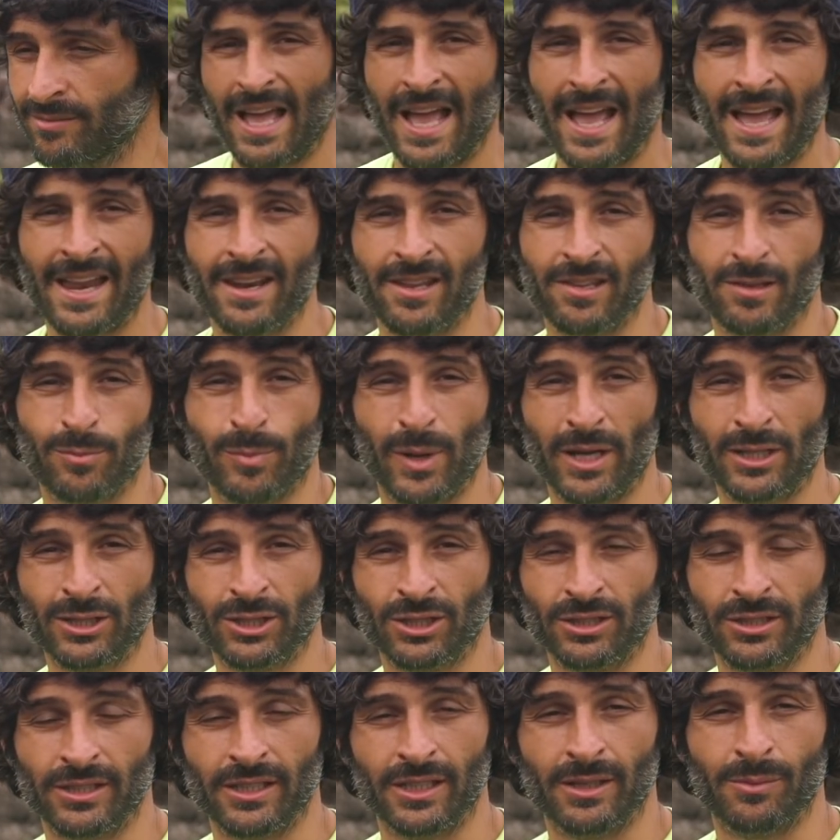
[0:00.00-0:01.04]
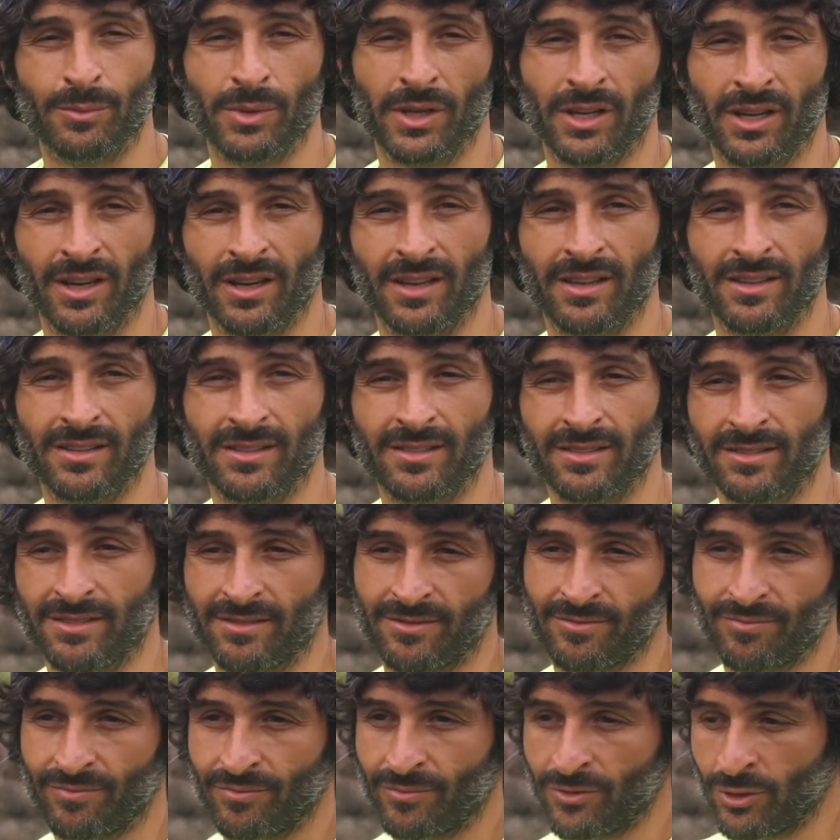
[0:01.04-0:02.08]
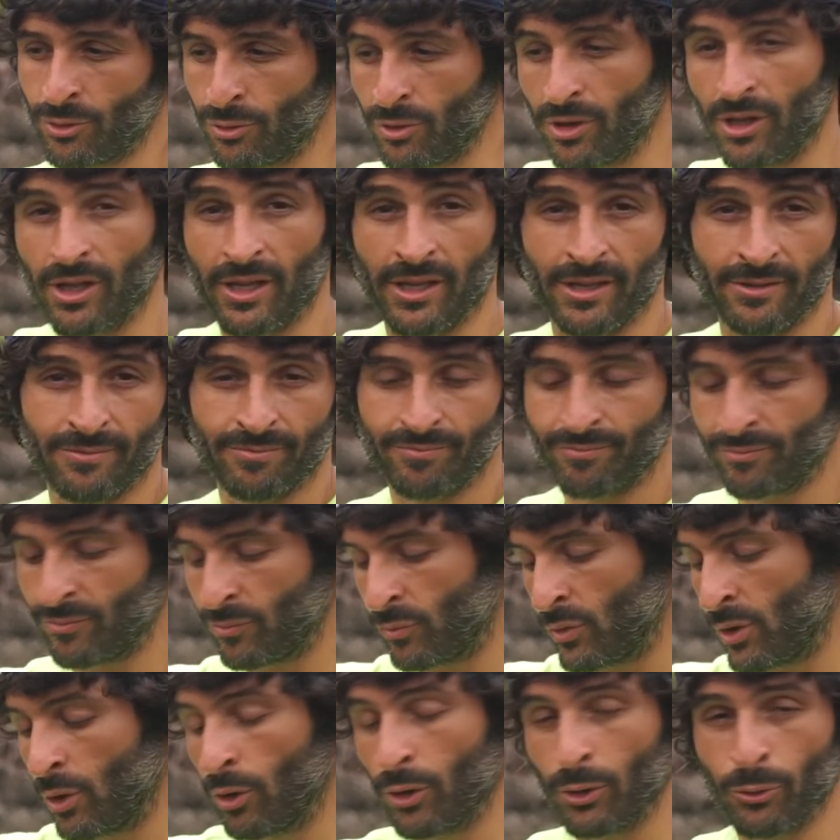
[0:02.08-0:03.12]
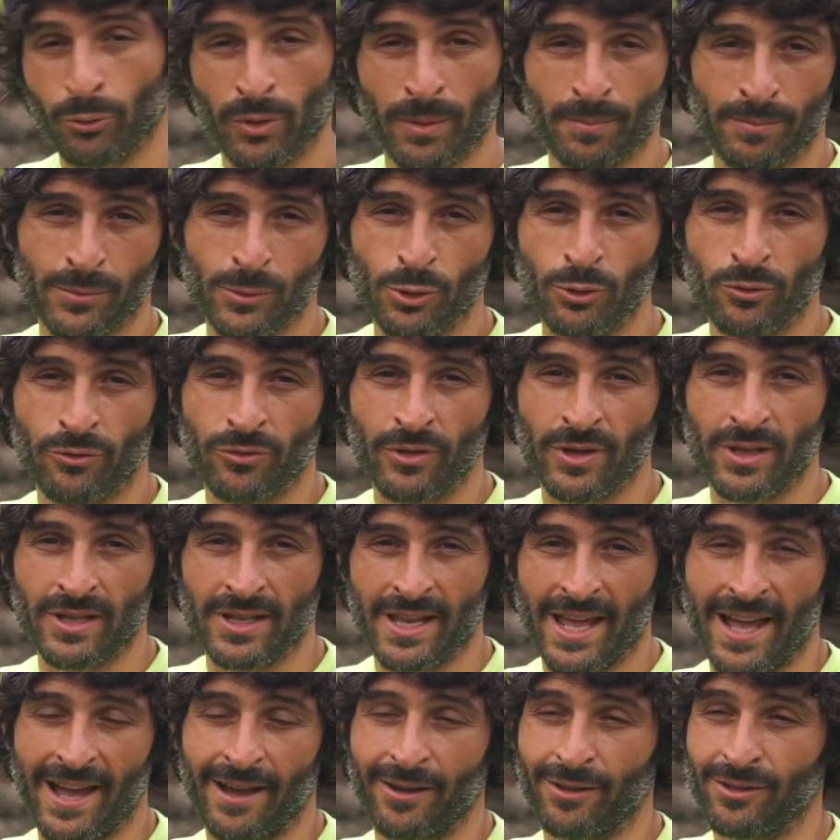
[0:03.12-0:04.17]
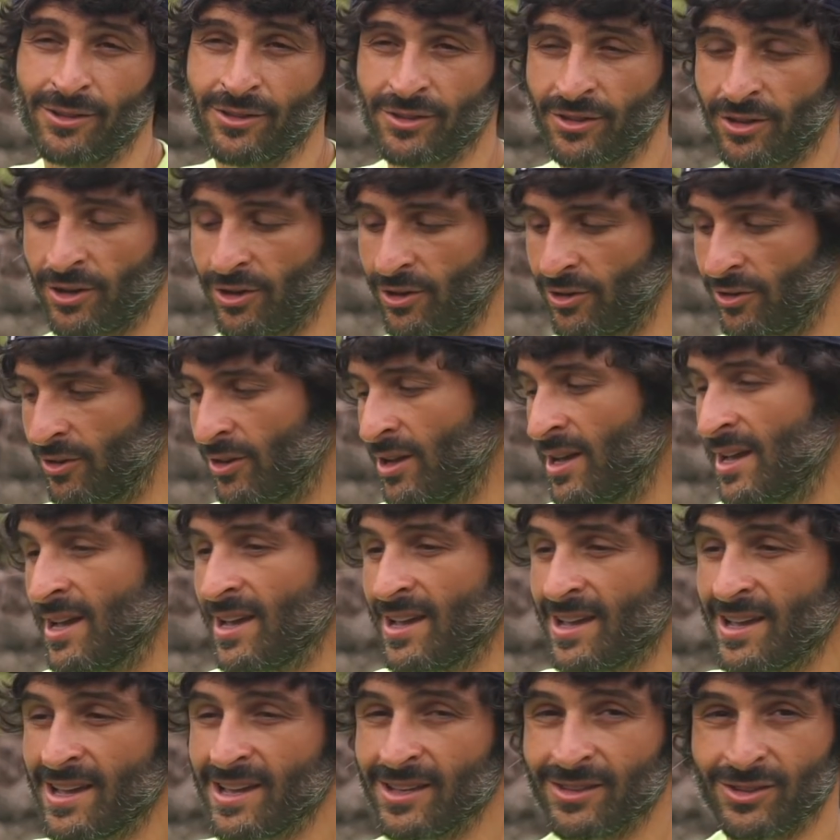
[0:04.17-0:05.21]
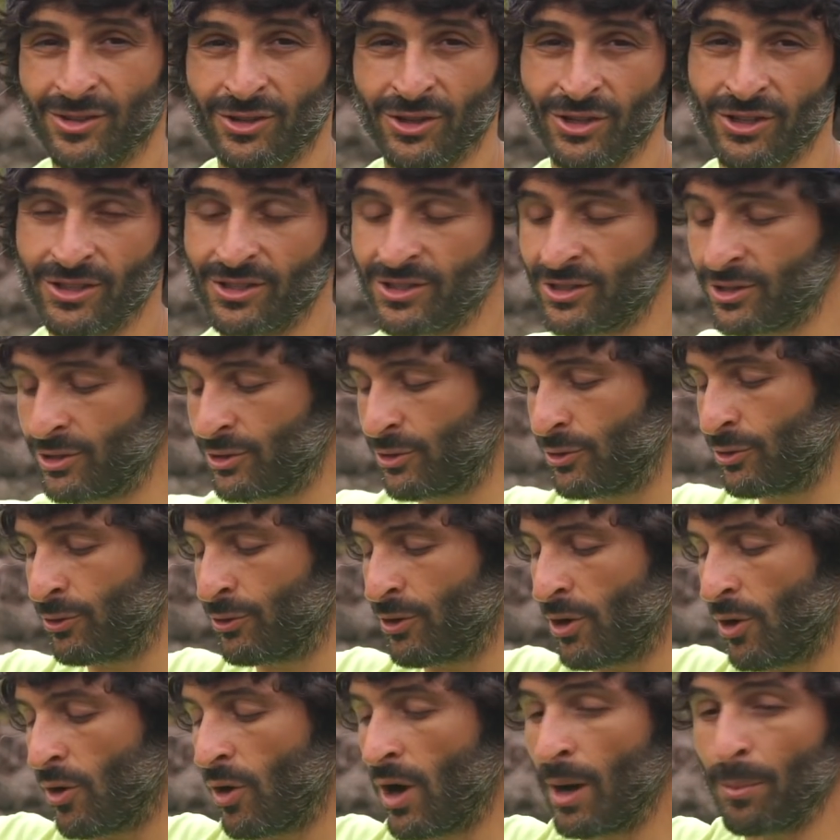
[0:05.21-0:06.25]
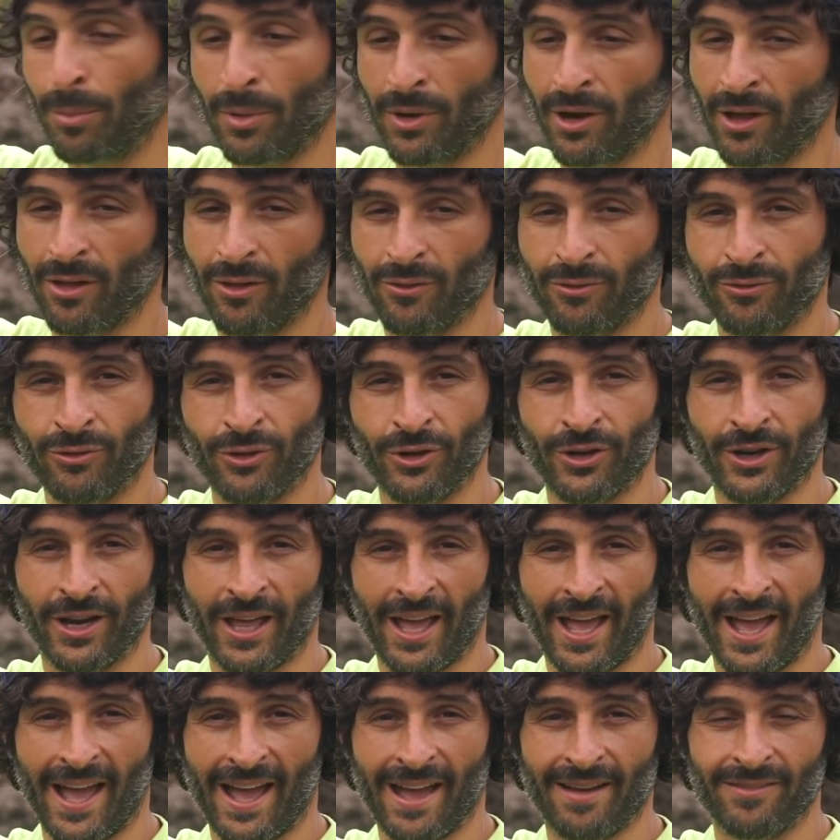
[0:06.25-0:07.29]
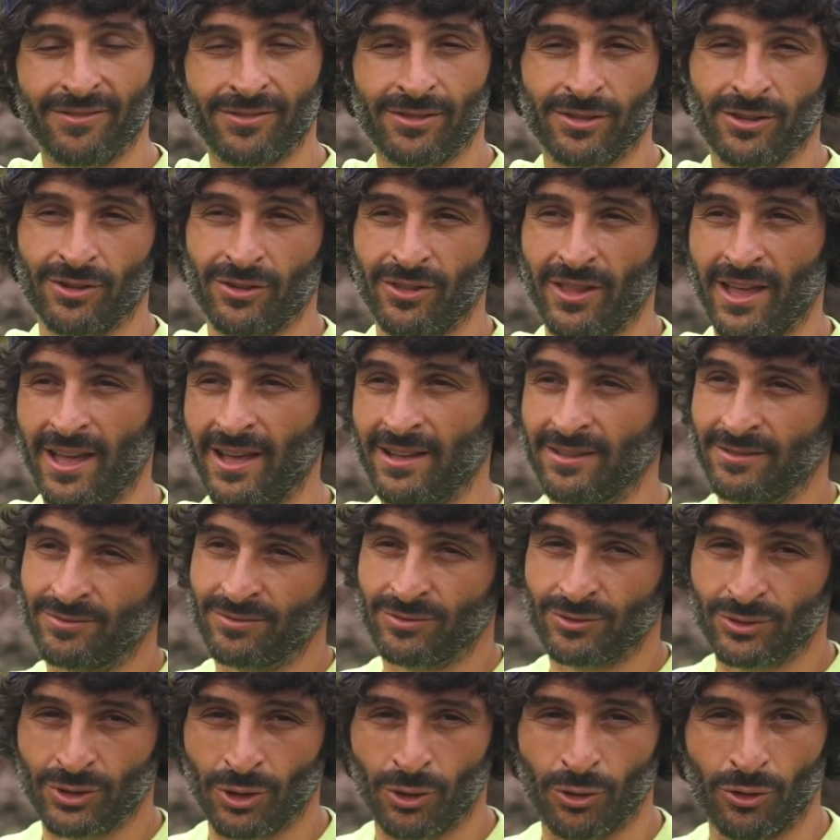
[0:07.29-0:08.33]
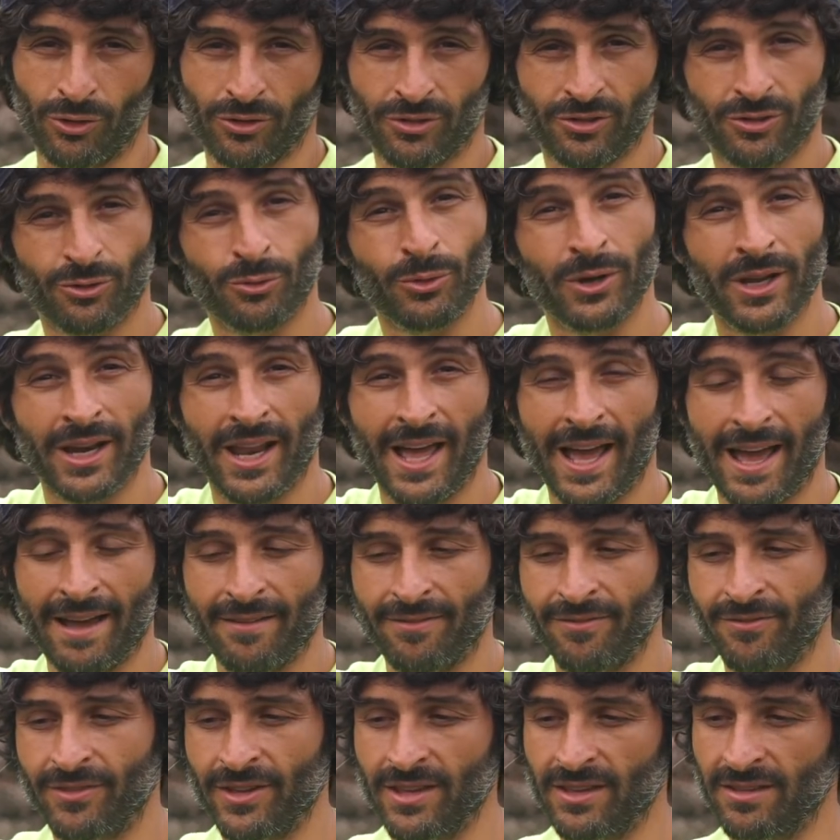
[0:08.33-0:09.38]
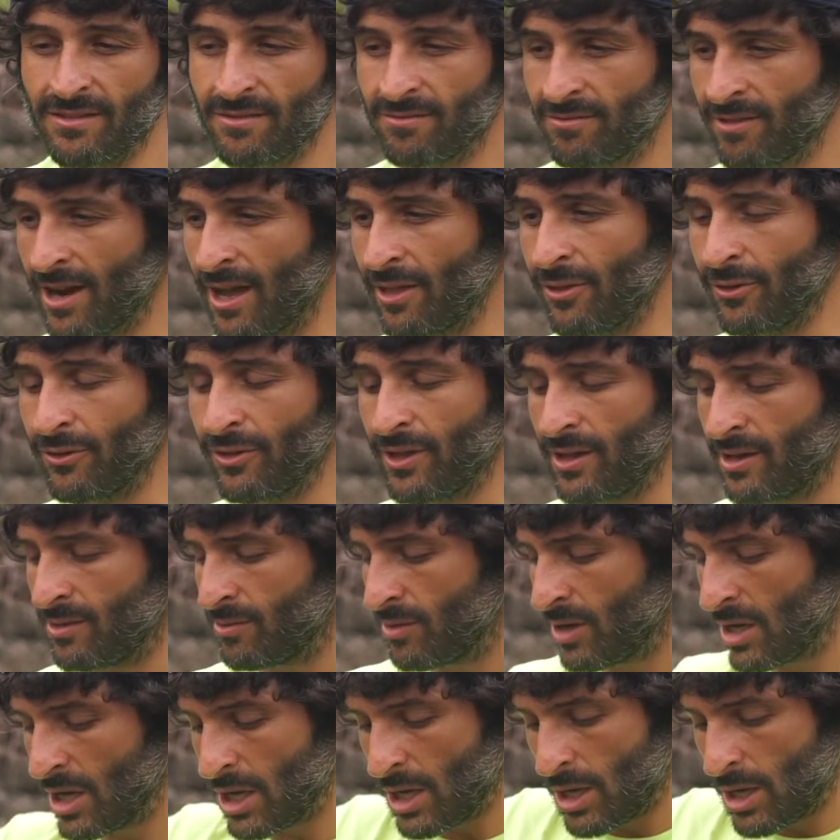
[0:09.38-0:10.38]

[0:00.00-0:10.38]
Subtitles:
And especially because we only ripped 2 feet down, so it's good to go up another 1.5 feet, so that totals 3.5 feet, rather than,